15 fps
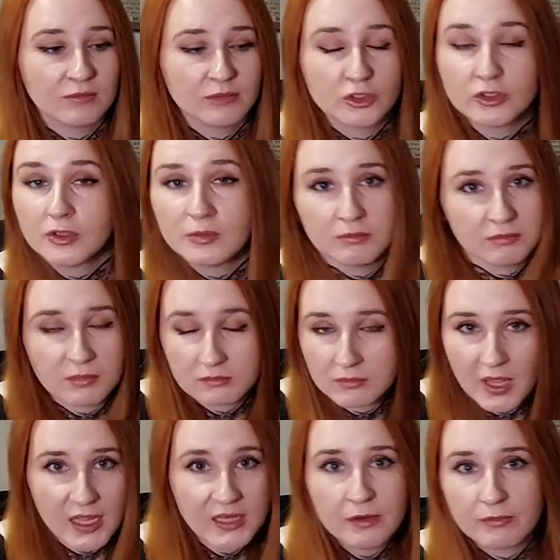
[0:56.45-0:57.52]
due to
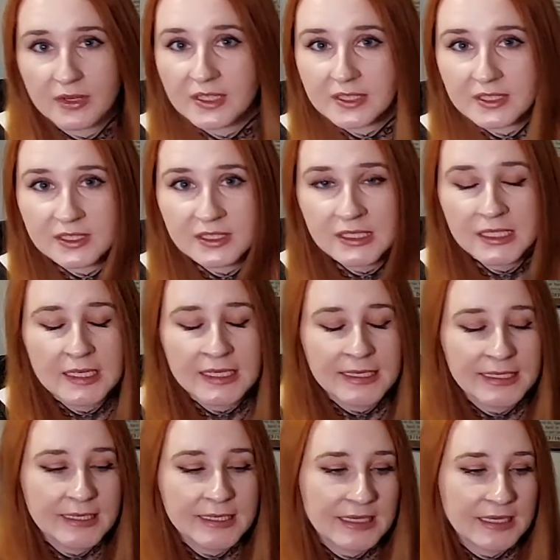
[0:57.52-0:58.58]
any reason,
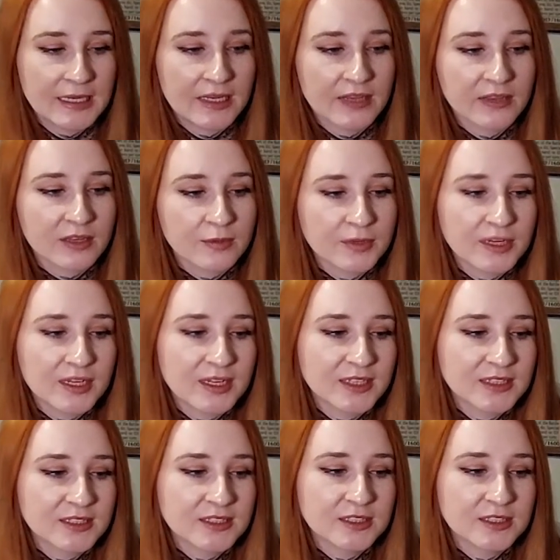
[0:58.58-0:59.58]
I thought it'd be nice